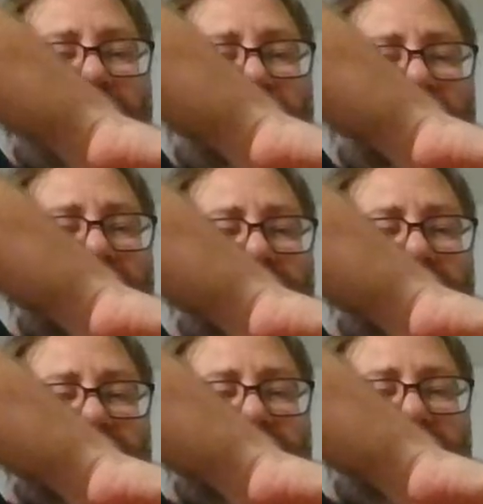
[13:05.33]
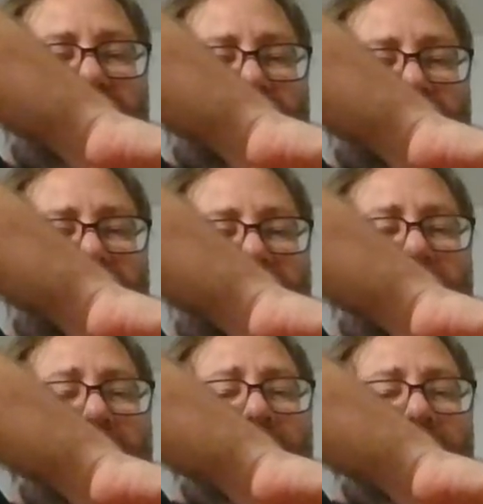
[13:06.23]
punch or a straight punch
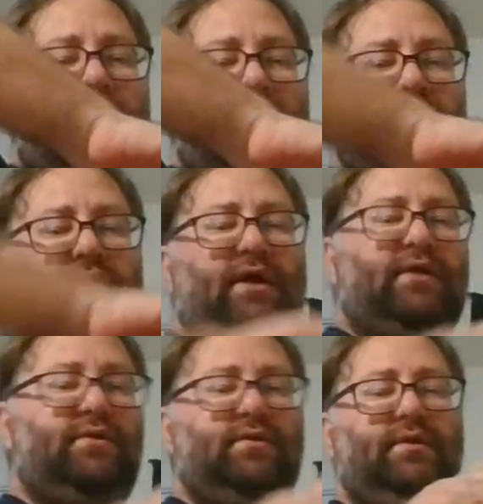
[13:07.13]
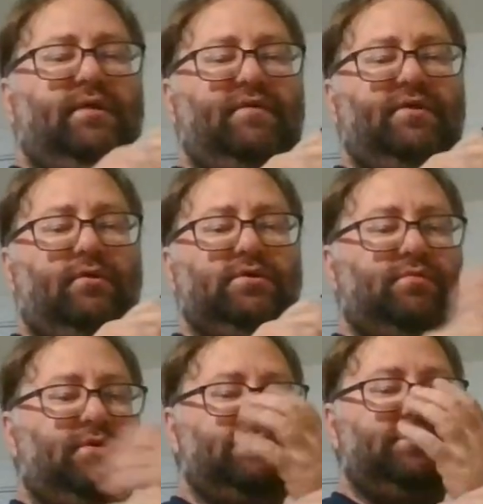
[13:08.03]
here. I can block if he throws a
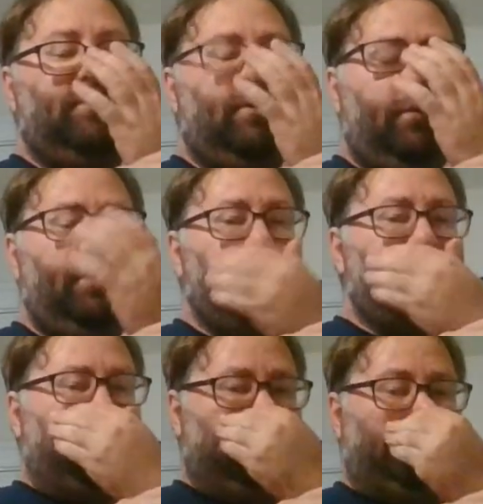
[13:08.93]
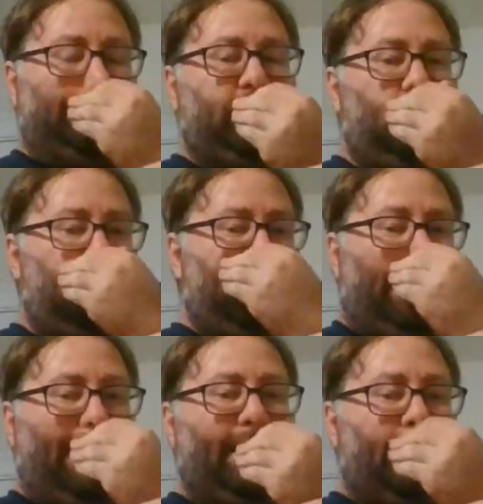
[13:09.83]
punch to my ribs or my
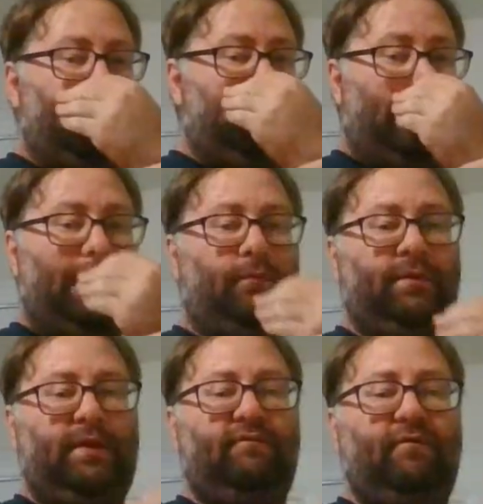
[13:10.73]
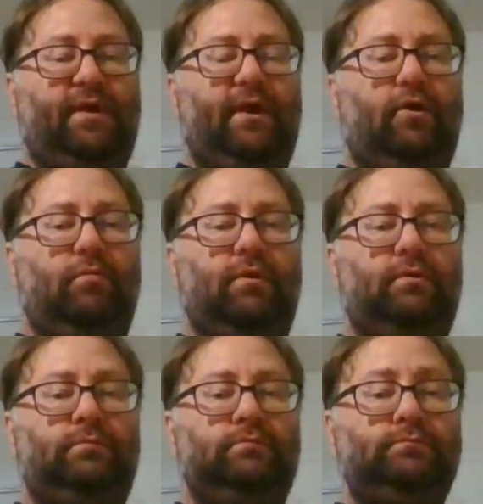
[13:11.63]
body. I can block with that free
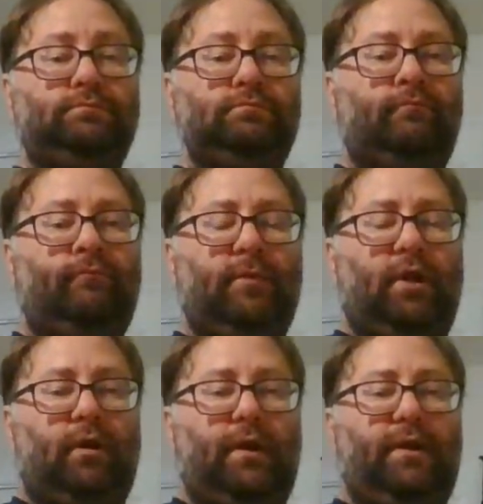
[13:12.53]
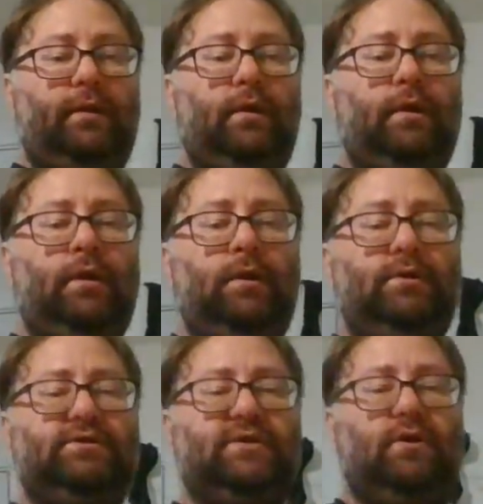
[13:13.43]
elbow. All right.
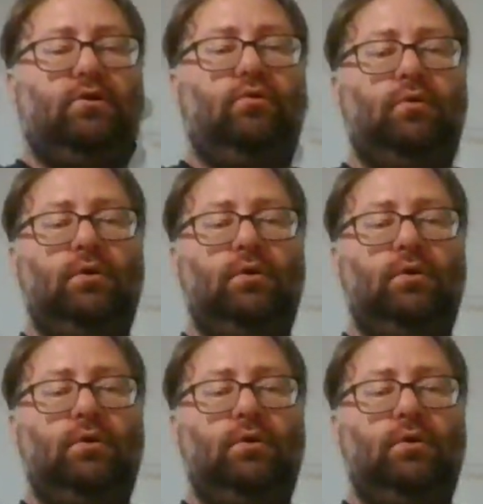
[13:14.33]
So,